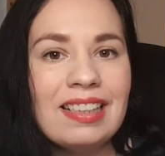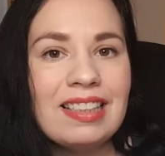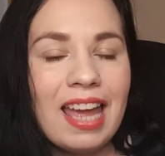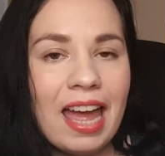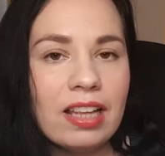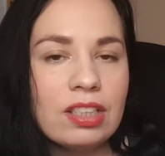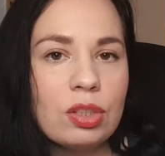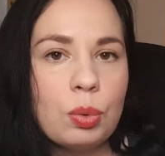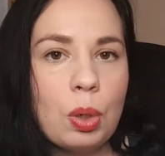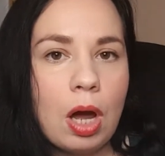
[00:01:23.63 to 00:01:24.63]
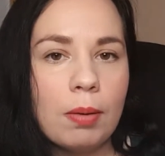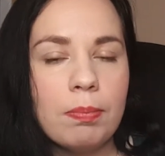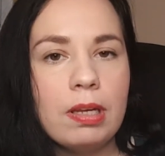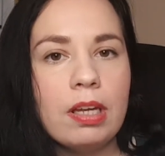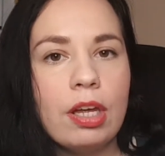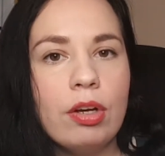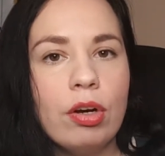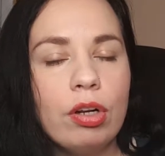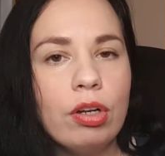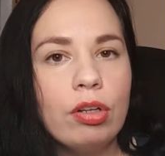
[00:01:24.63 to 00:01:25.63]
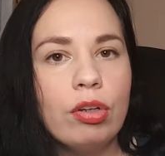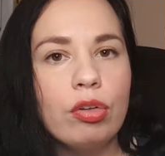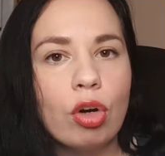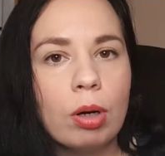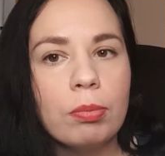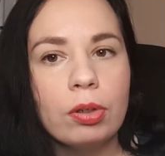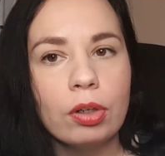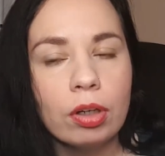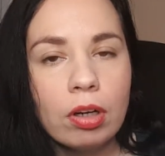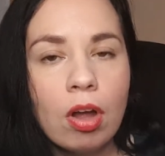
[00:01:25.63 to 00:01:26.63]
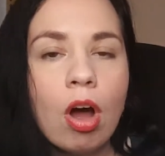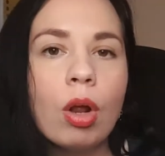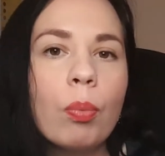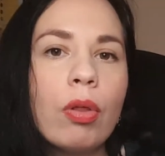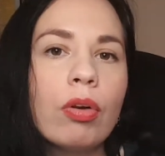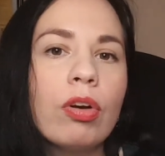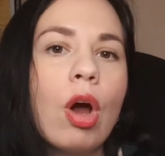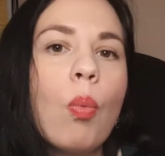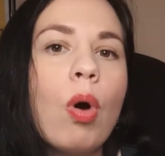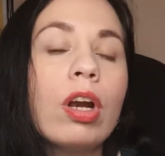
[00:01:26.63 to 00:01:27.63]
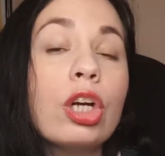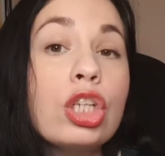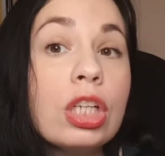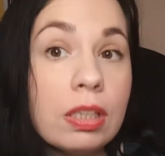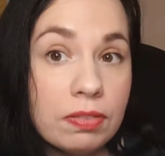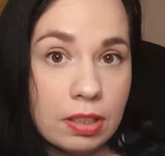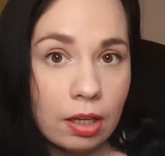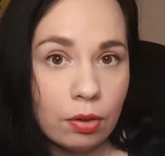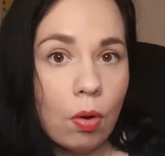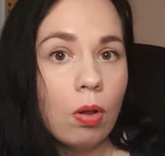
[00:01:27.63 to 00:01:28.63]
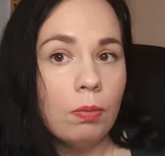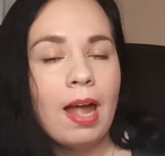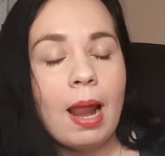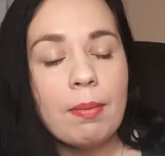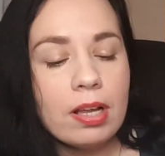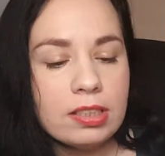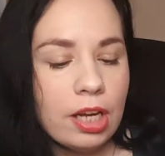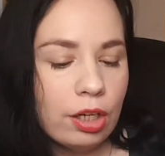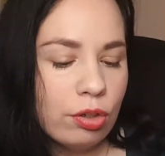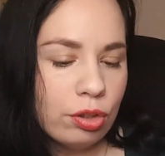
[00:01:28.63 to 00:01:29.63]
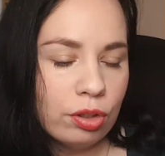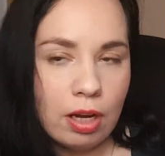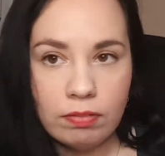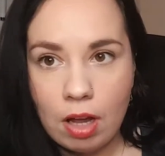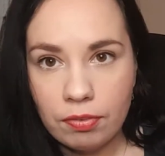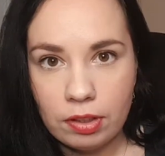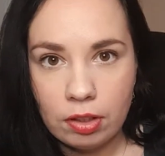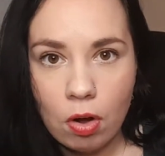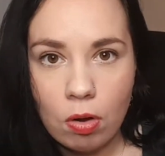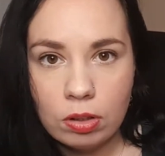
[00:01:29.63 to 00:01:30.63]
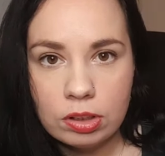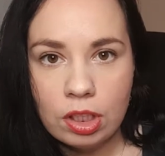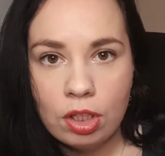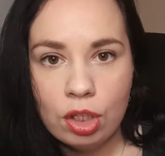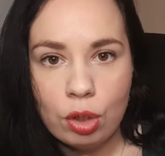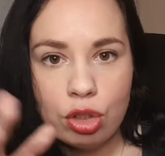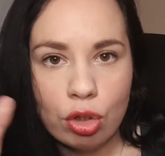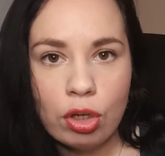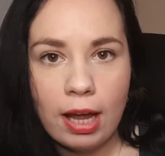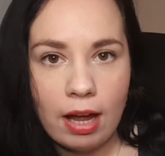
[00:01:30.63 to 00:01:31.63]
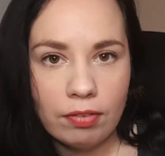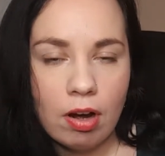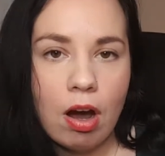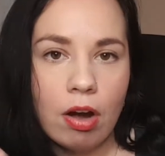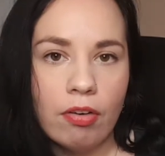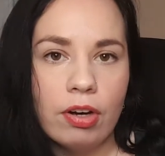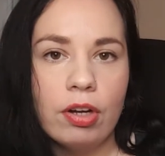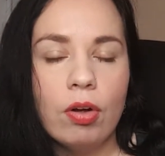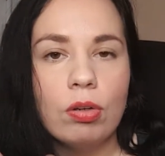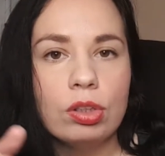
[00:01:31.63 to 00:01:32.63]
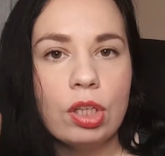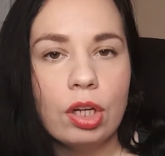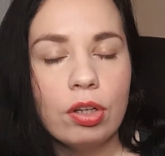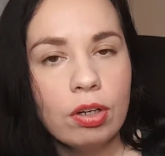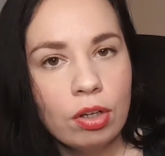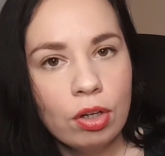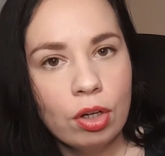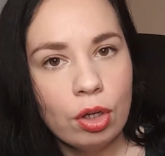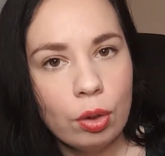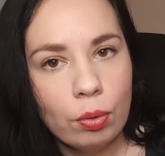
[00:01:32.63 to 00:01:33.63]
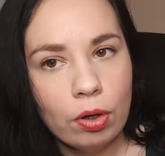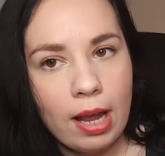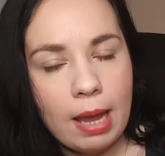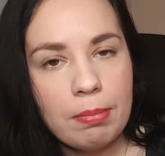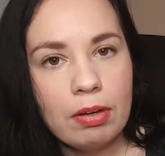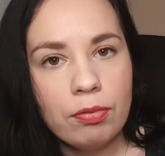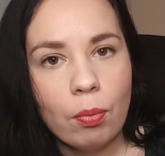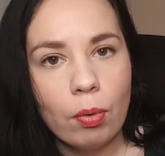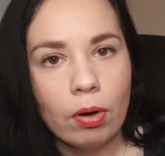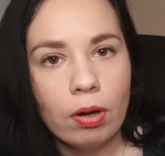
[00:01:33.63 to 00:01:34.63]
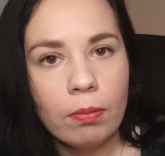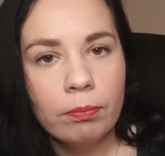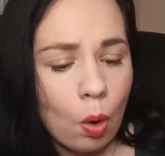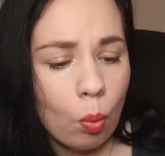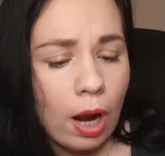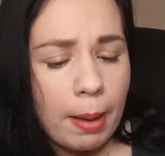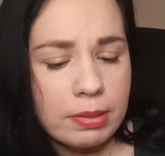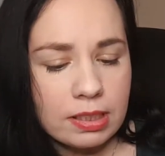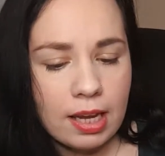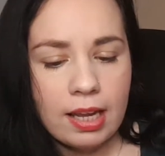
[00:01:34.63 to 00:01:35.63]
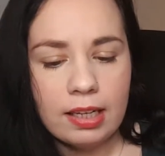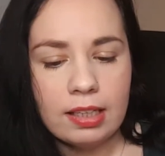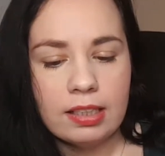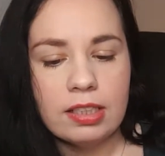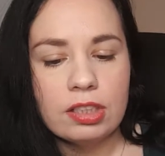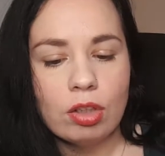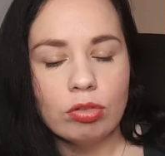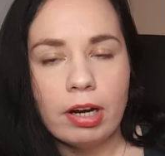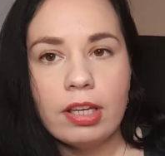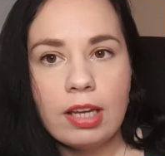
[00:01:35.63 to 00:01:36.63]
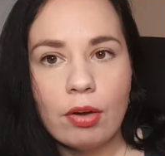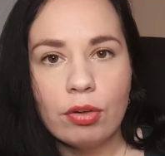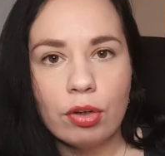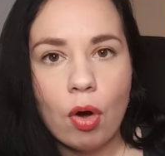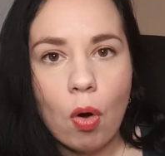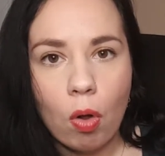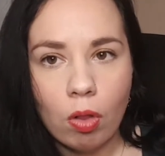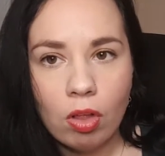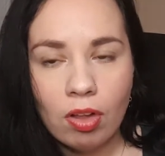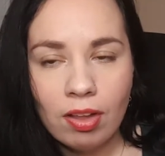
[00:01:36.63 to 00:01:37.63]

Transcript: tends to not be a good determiner on whether or not one achieves that goal. And I'm not saying you shouldn't have lofty goals. You should have concrete goals that you're aiming for. What I'm saying is write down your goal,